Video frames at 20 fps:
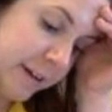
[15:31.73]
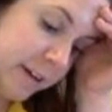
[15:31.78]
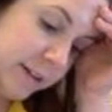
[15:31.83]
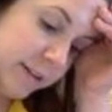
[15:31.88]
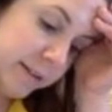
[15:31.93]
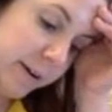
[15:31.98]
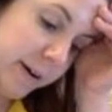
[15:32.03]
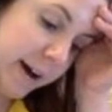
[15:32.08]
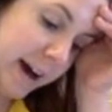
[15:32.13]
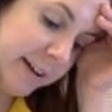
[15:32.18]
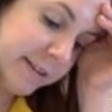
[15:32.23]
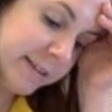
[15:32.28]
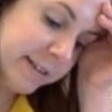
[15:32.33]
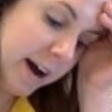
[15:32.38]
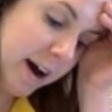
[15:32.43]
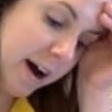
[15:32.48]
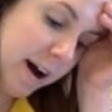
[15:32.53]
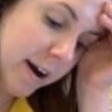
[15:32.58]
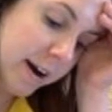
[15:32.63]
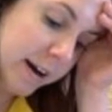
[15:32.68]
So
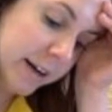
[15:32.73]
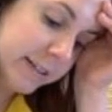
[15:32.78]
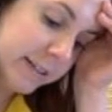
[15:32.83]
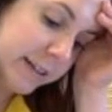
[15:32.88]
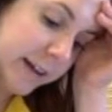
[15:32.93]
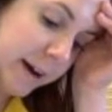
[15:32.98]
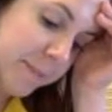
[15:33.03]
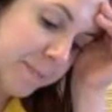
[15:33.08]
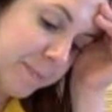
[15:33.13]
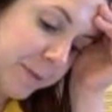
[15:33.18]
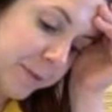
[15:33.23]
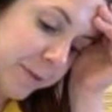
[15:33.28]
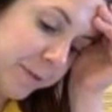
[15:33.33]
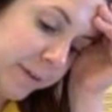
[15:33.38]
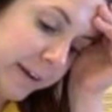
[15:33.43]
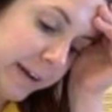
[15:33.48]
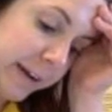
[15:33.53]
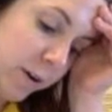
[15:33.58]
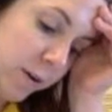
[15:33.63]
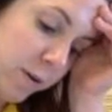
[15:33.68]
SR is up
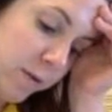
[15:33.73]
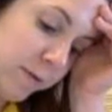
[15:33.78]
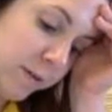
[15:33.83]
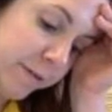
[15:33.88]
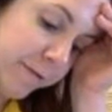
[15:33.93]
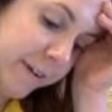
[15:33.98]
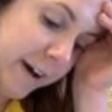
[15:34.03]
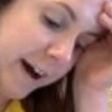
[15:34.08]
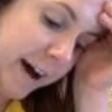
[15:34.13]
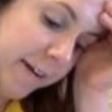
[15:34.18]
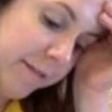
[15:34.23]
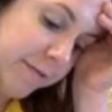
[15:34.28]
3 over 5.